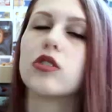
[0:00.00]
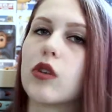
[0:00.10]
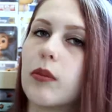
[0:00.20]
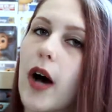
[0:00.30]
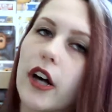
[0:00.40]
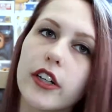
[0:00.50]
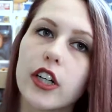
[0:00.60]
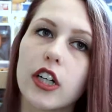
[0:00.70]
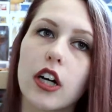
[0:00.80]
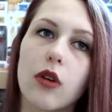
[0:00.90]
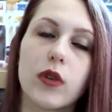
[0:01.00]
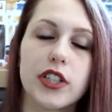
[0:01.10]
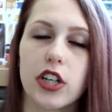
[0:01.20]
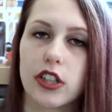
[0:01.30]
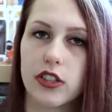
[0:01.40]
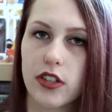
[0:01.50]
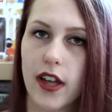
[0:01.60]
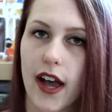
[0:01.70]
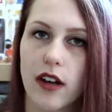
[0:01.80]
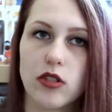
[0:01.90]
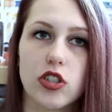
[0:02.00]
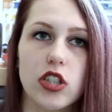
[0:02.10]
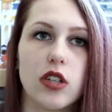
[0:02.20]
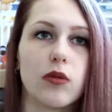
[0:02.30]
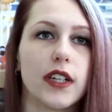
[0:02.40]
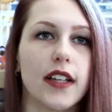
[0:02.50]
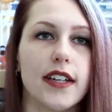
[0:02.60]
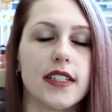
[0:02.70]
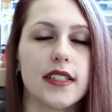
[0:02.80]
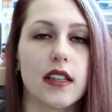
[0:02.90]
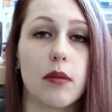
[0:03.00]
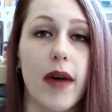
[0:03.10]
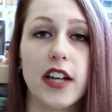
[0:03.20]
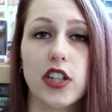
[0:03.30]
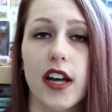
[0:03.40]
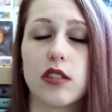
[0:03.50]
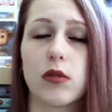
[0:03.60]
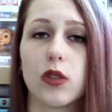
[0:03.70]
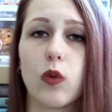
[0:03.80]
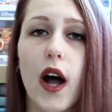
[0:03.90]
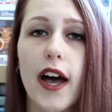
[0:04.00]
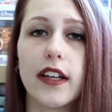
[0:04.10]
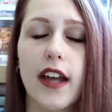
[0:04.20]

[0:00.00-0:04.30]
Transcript: So upon her return to the house, she realizes that the magic has run wild